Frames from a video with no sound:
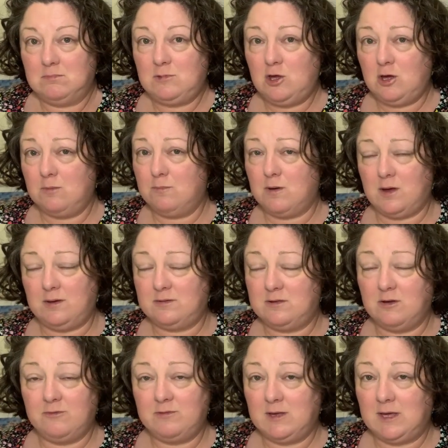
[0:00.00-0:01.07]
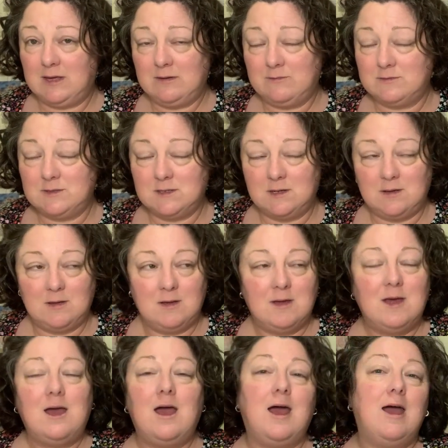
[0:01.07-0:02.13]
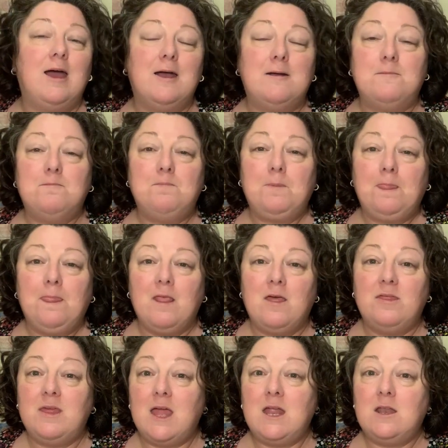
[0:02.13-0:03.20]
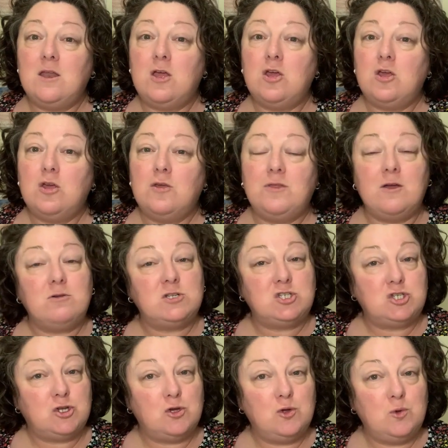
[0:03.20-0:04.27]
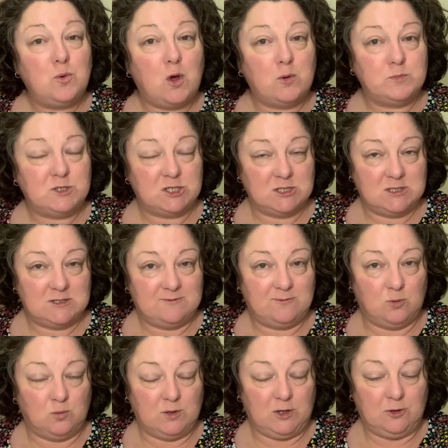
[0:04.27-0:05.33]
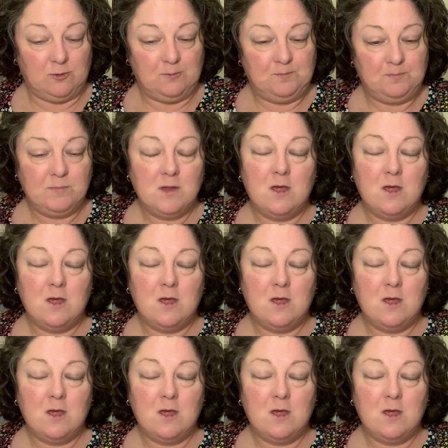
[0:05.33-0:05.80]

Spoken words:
You can buy yourself a gift. Then there are two options for you.